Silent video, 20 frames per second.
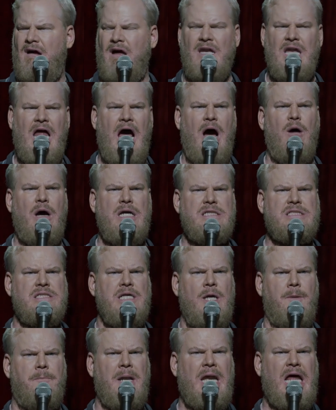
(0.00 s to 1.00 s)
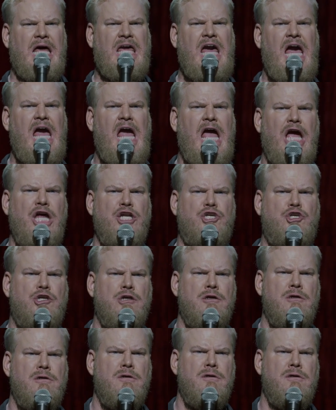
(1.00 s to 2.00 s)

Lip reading: And now I sleep in a cage.